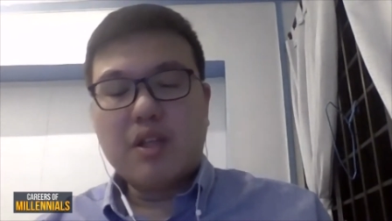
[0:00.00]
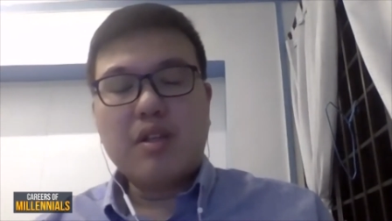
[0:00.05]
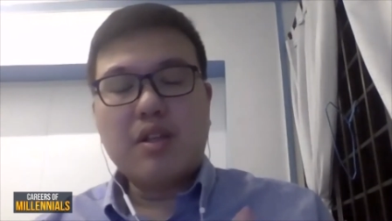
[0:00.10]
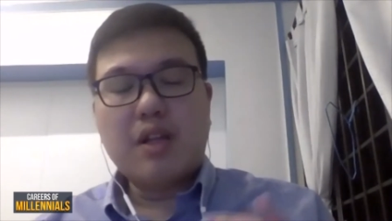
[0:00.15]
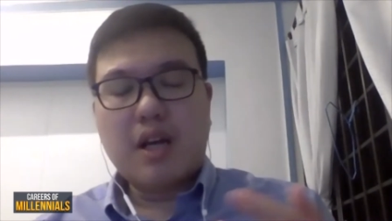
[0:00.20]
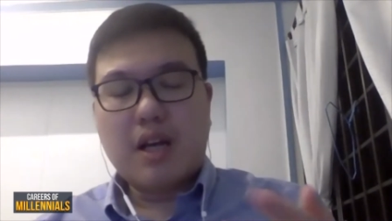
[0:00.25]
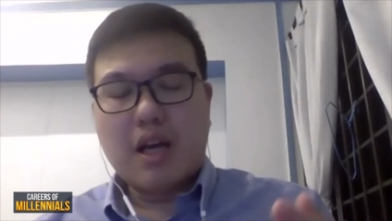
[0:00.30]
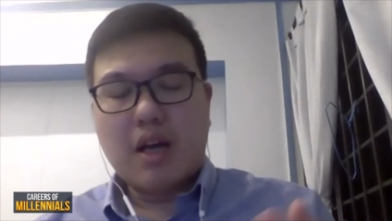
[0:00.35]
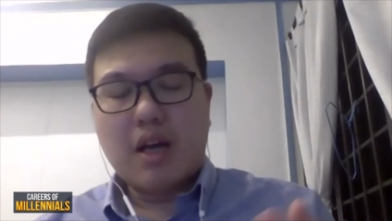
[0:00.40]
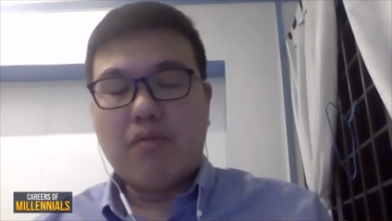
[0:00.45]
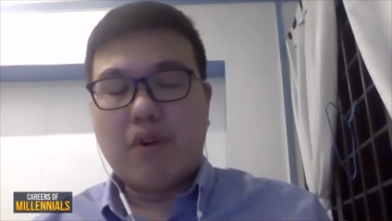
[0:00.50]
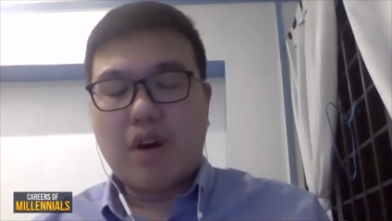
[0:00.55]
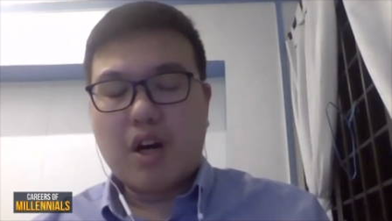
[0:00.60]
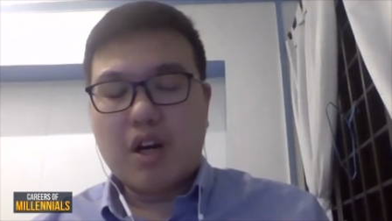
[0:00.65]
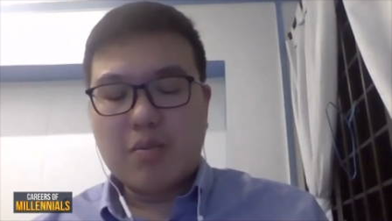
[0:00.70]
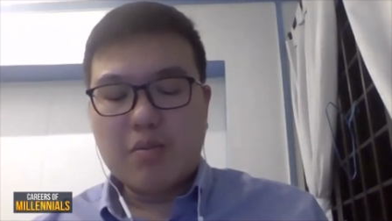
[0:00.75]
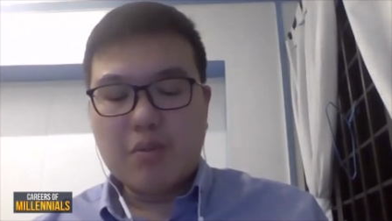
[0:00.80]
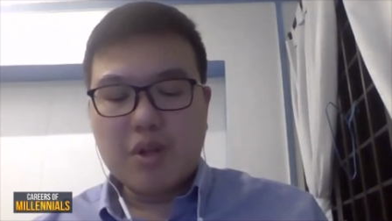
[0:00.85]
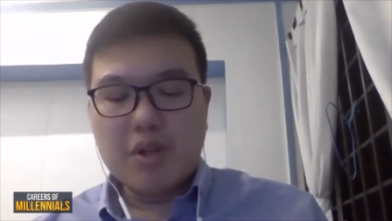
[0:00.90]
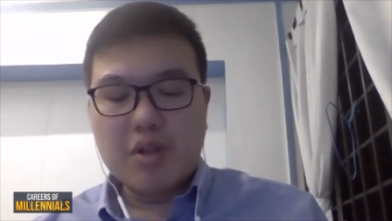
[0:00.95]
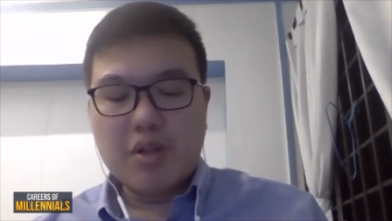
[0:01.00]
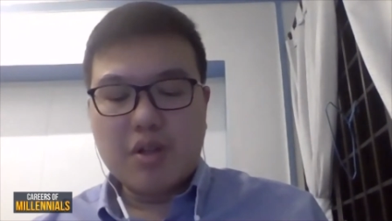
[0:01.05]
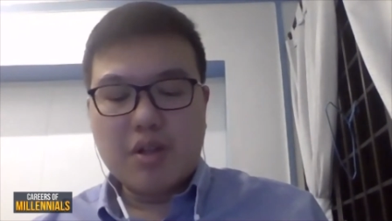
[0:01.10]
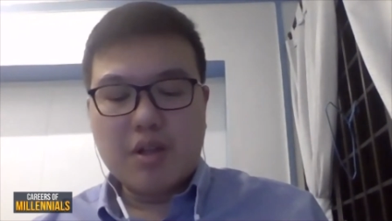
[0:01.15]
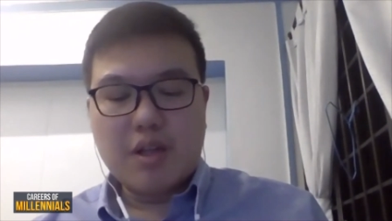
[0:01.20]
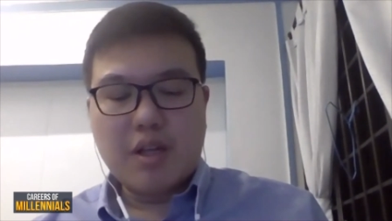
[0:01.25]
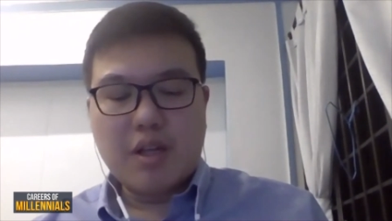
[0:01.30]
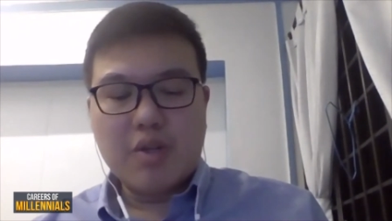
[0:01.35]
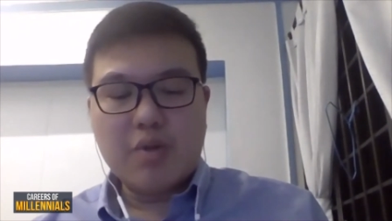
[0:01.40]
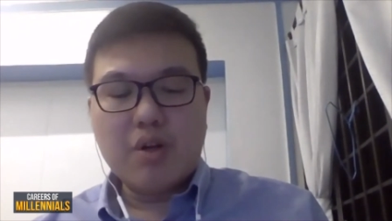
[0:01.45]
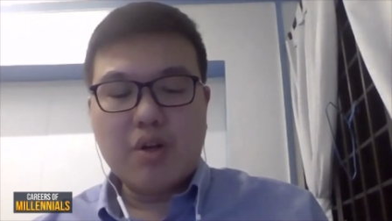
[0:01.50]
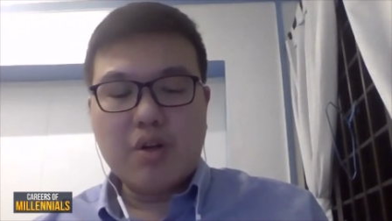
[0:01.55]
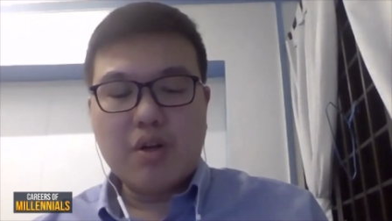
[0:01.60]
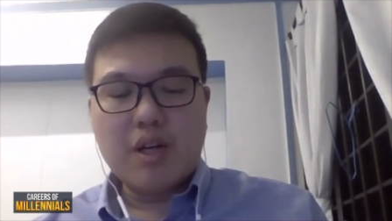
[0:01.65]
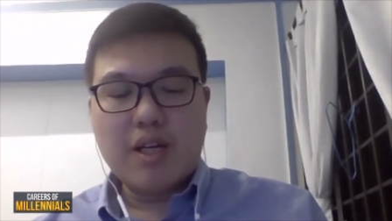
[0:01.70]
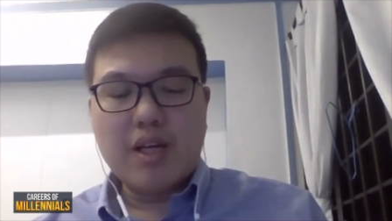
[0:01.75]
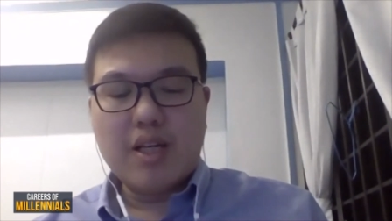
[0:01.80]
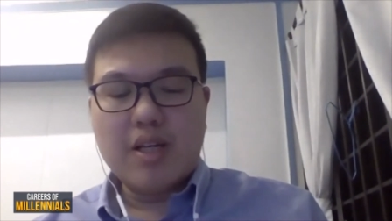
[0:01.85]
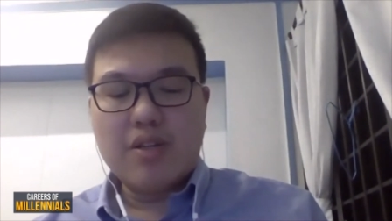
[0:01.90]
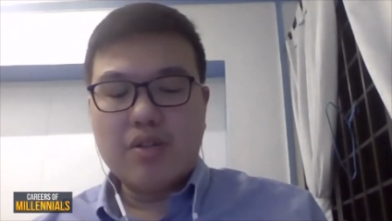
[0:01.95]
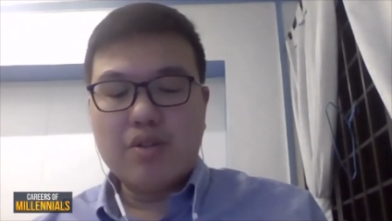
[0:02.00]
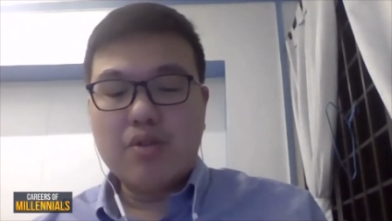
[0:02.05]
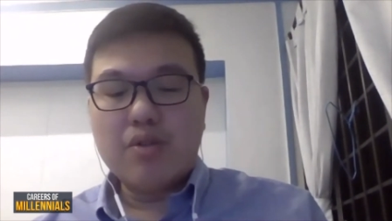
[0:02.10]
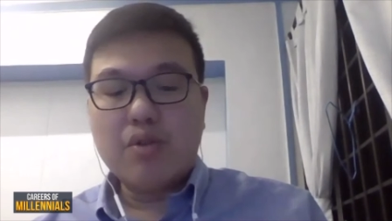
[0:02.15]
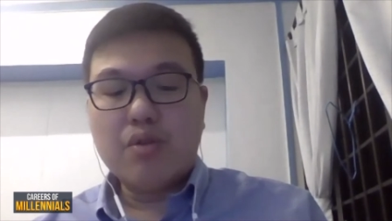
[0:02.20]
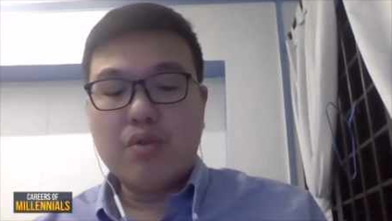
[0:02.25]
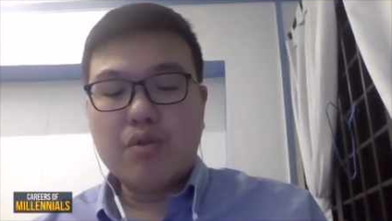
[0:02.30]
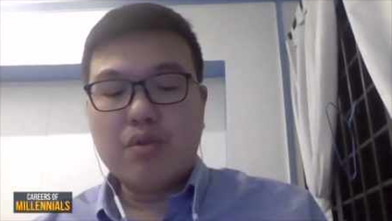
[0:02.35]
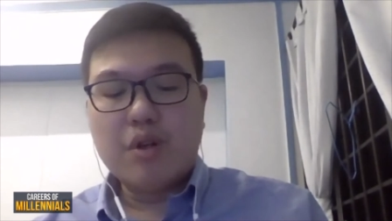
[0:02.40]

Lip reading: environment, as well as you